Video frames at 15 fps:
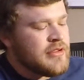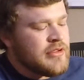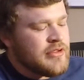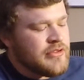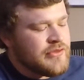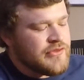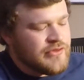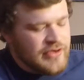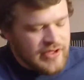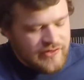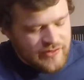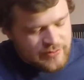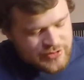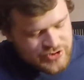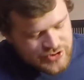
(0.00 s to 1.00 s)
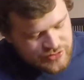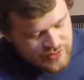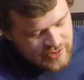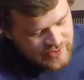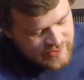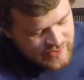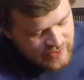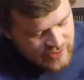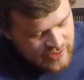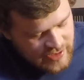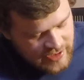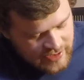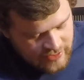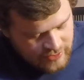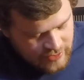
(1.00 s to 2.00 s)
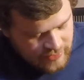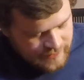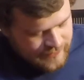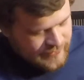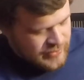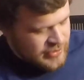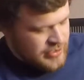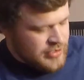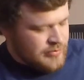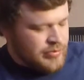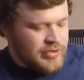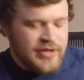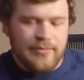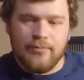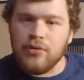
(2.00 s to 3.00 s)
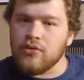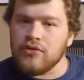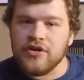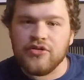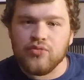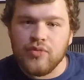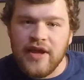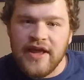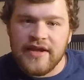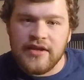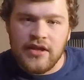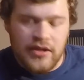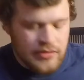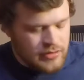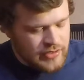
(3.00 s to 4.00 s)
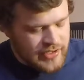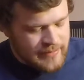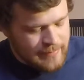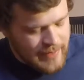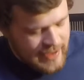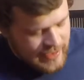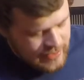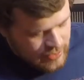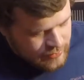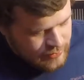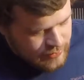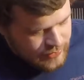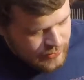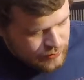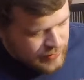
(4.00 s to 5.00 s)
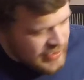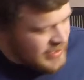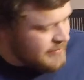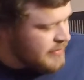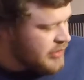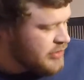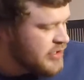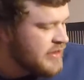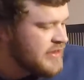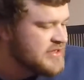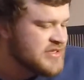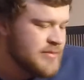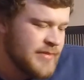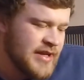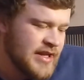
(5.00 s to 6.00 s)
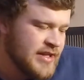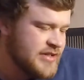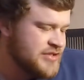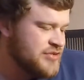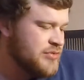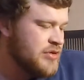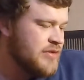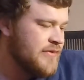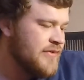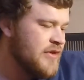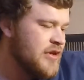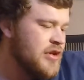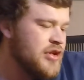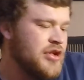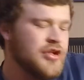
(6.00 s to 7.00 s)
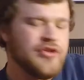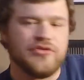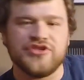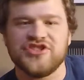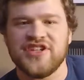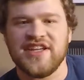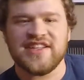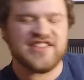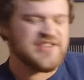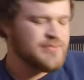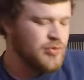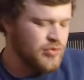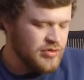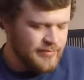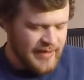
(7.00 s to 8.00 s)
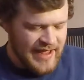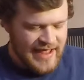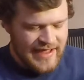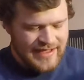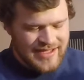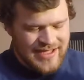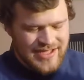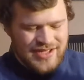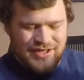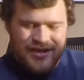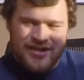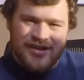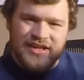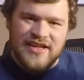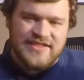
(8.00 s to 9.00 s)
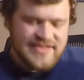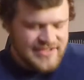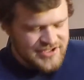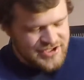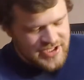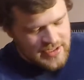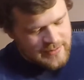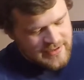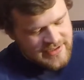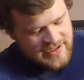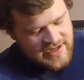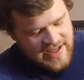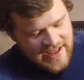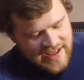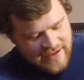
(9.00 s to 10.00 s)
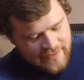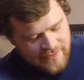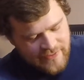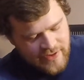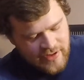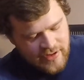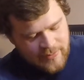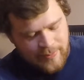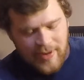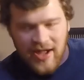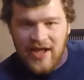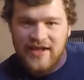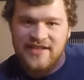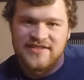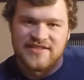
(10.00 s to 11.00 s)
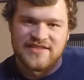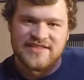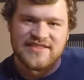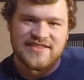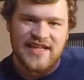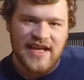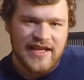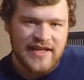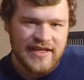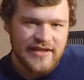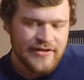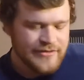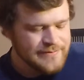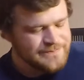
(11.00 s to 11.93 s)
still got some strings on it hanging off, pretty boring red looking bag. Other than Ready America, this could be any sort of, Jan Sport bag. It's a shame it doesn't have pockets on the side here,